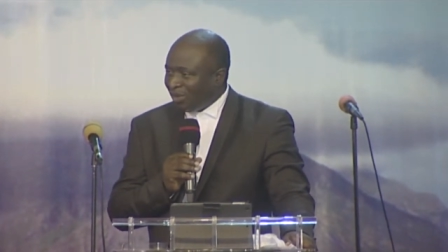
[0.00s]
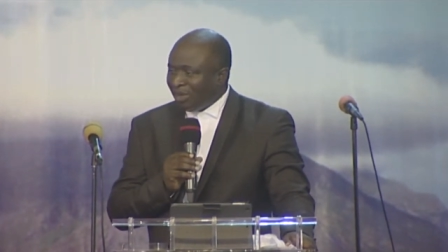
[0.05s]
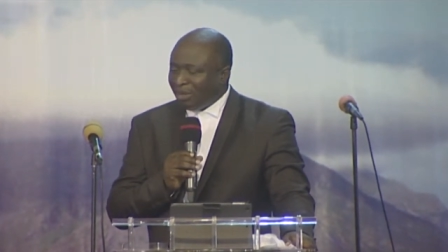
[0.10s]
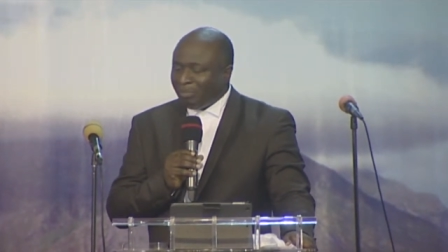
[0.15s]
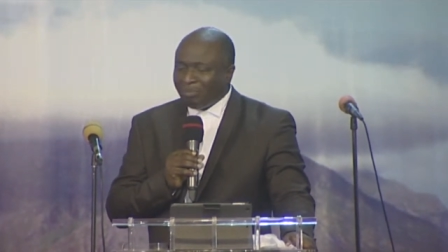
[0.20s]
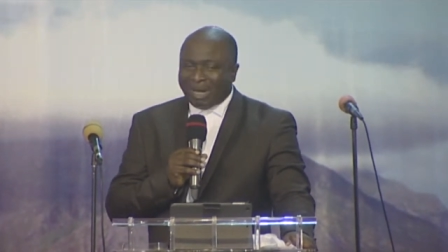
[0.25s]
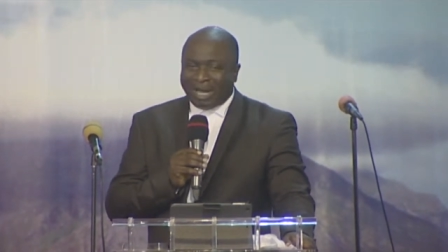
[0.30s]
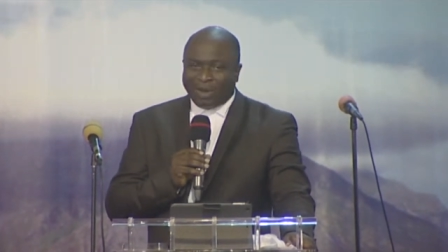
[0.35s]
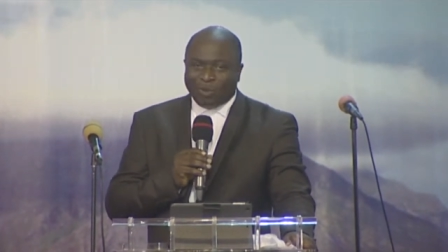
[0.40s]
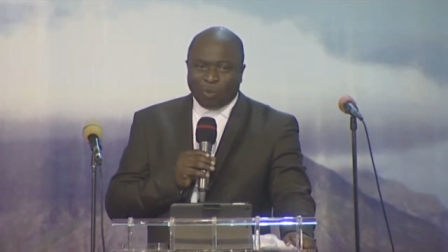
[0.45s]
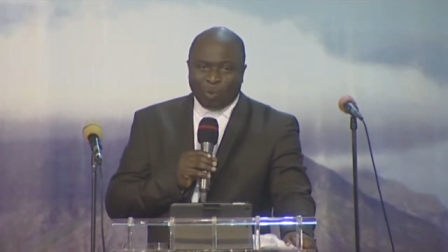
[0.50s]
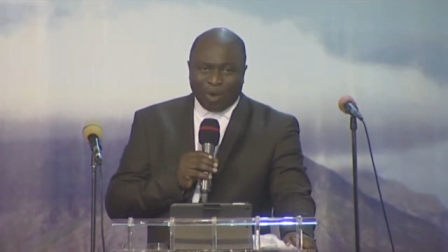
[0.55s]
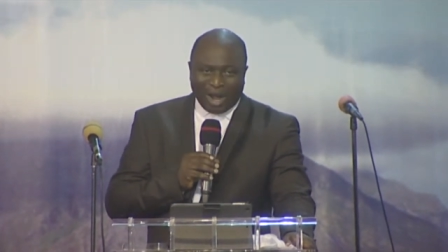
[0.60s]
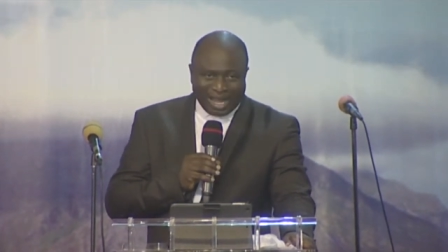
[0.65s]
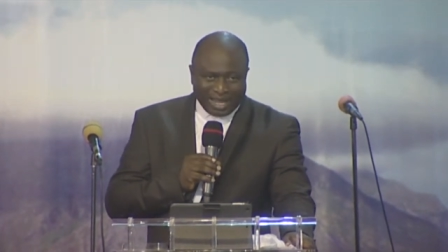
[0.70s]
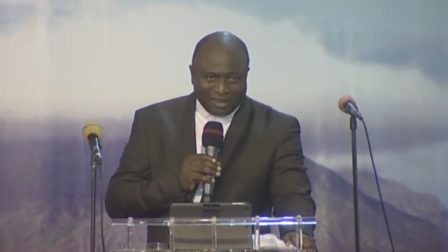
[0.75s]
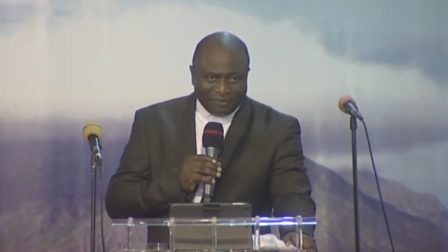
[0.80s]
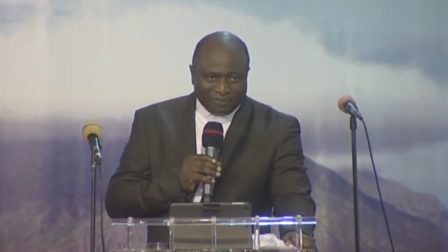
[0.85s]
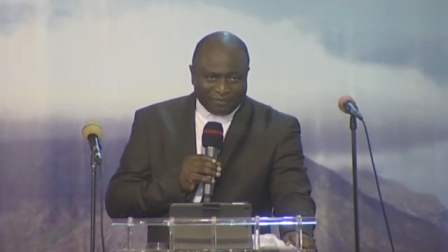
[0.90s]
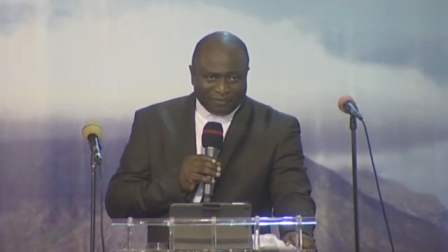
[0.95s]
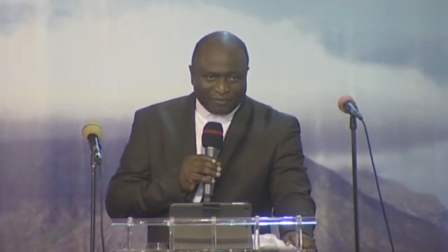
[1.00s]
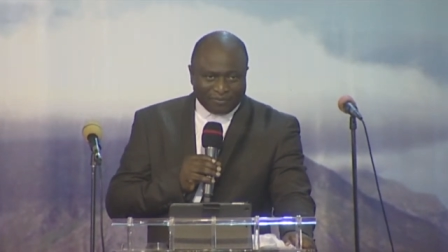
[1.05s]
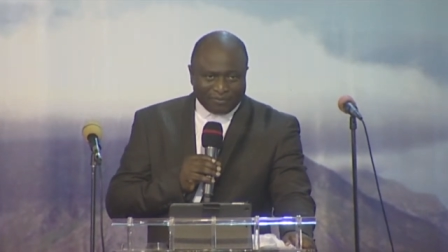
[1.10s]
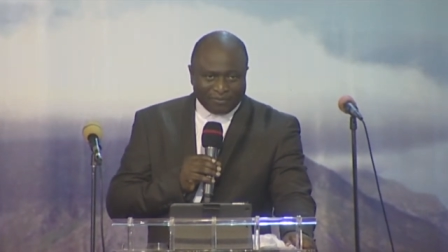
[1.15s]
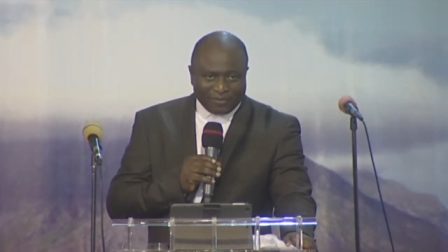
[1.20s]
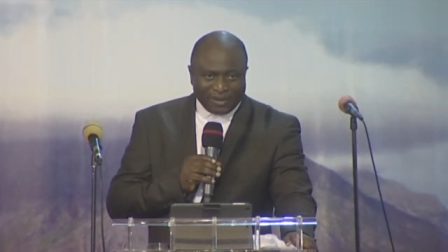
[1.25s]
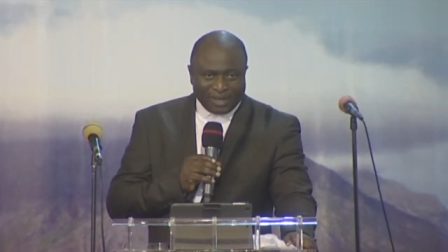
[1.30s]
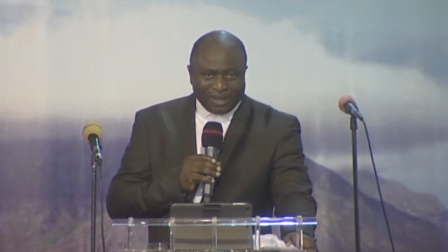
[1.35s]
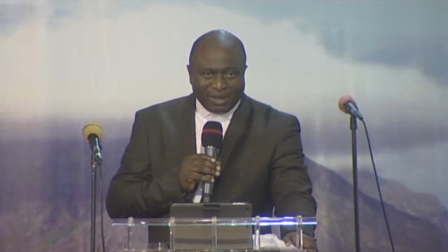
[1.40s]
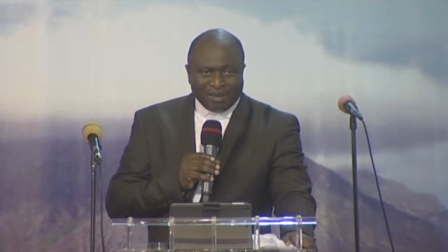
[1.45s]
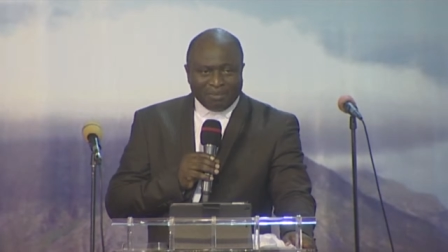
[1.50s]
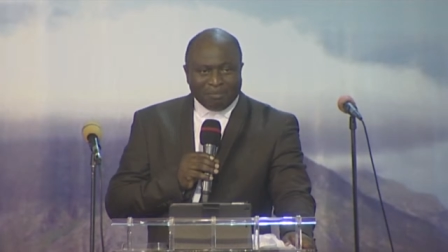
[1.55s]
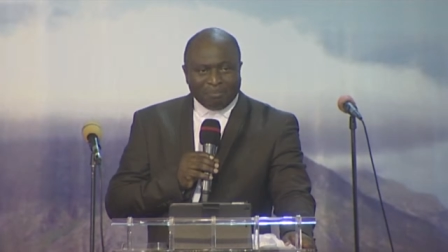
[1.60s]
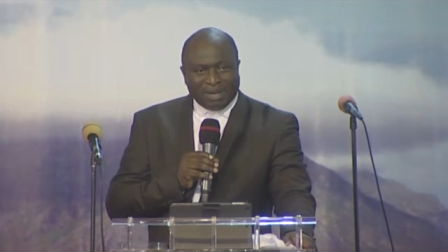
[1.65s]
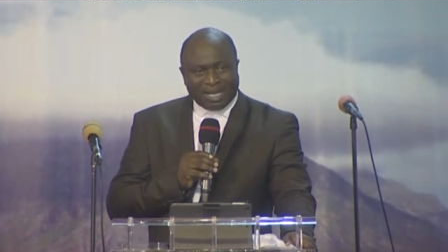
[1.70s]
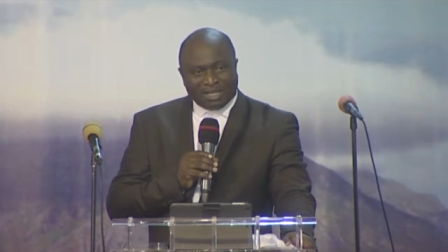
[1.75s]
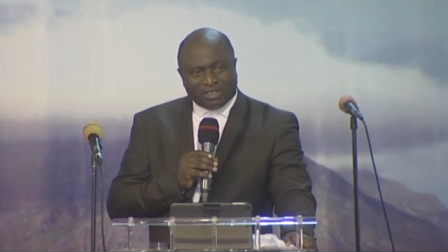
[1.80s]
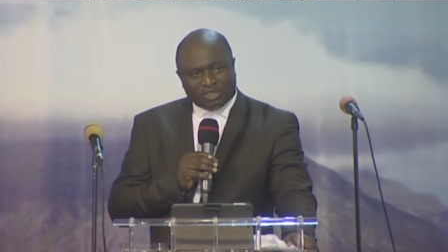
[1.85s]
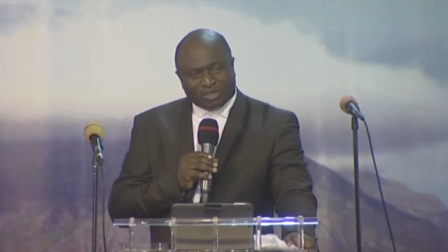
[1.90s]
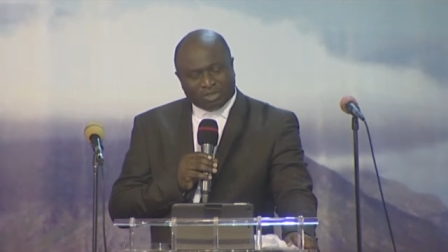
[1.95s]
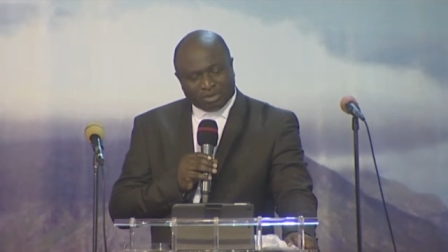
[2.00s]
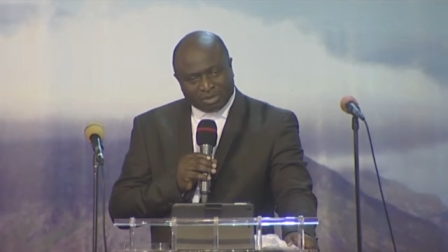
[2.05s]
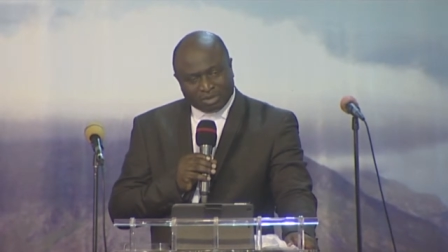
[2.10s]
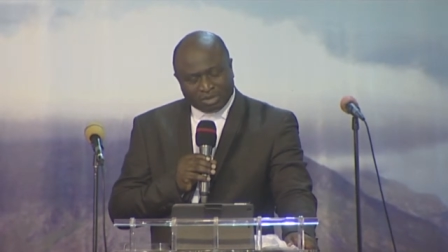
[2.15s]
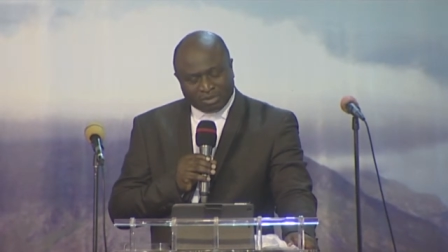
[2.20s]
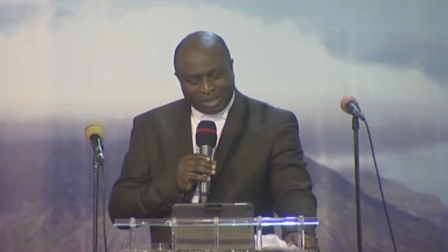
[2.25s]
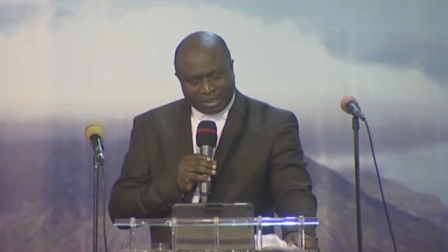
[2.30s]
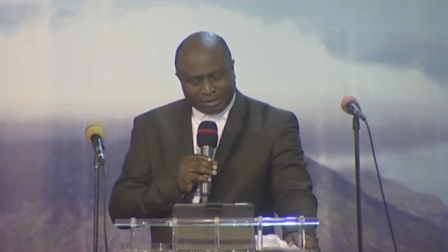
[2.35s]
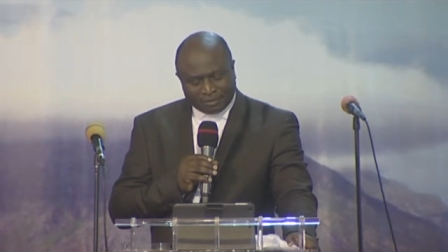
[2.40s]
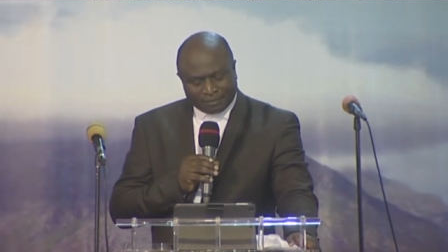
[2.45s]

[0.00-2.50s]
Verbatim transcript: my wife, my children.